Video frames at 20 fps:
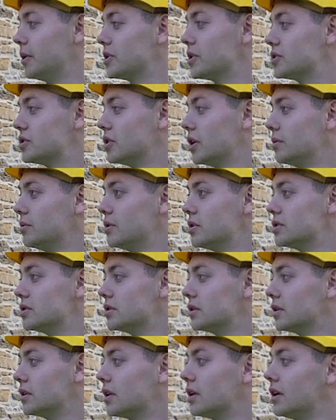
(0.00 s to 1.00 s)
sure I'm
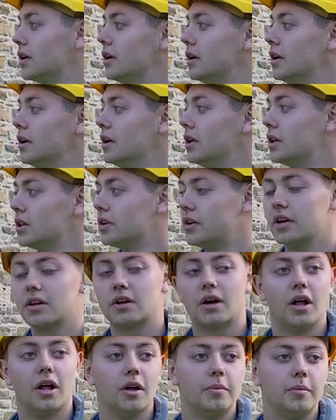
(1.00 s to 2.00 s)
using the right
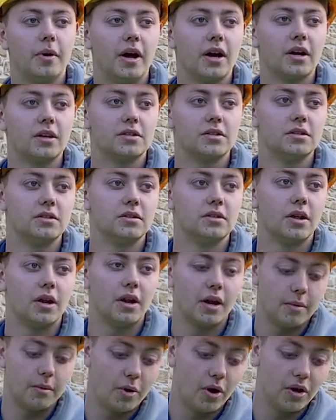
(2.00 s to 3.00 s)
colour packs and the
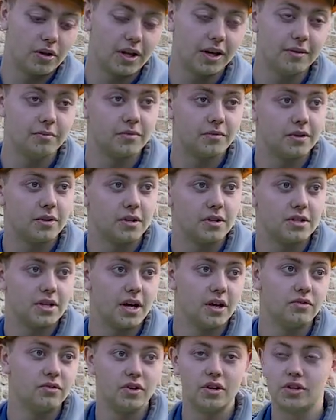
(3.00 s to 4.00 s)
right amount of lime to
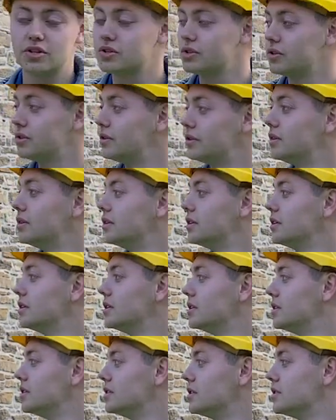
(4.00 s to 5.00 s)
sand ratio.
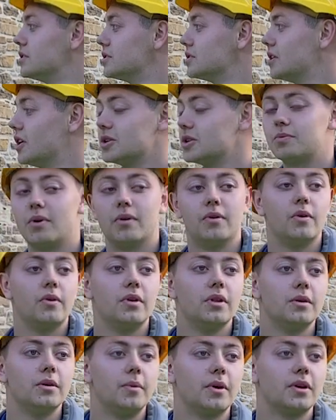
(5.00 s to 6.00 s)
So that's probably one
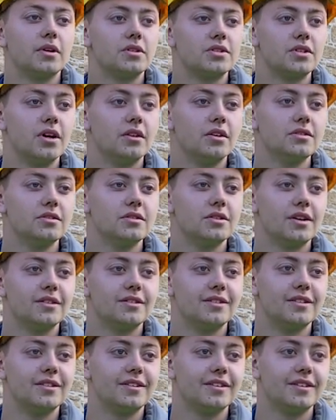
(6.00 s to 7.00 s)
of the biggest challenges I had
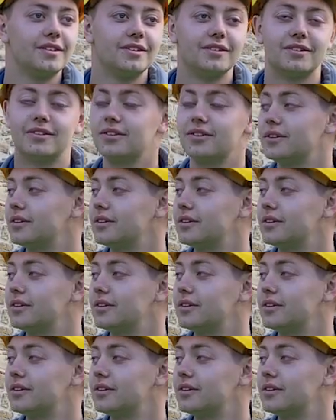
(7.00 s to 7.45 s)
to do.